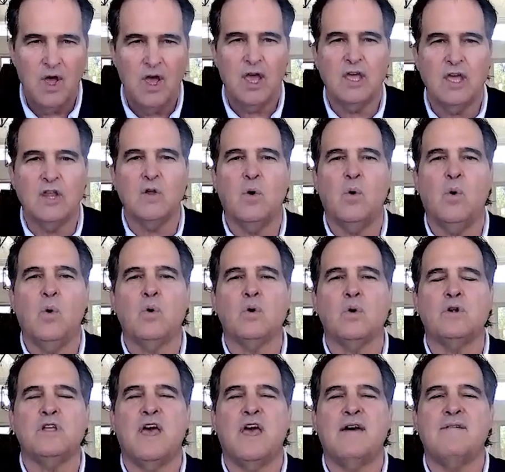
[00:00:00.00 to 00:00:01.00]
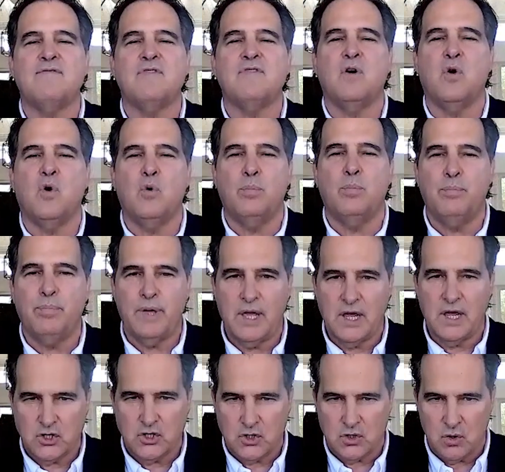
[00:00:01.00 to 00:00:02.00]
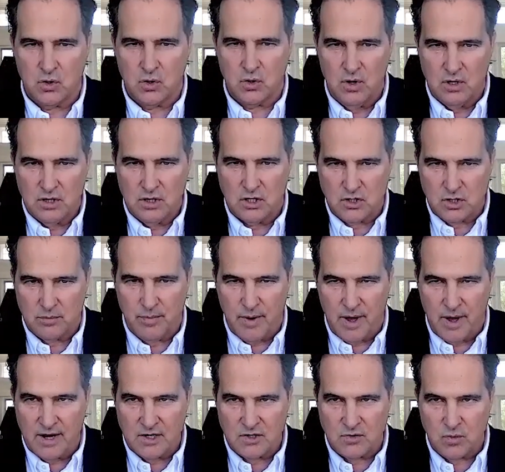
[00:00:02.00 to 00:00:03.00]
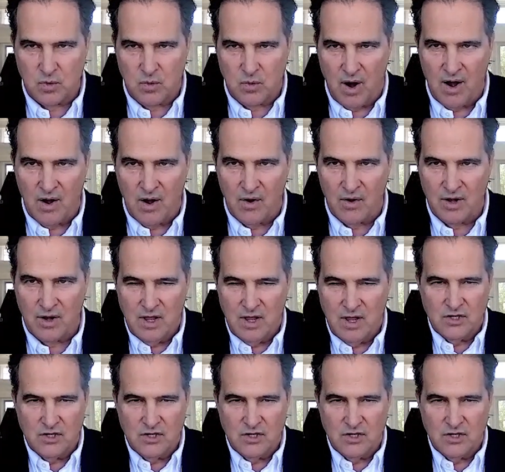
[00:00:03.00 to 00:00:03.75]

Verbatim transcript: in order to have the whole picture that your body is requiring.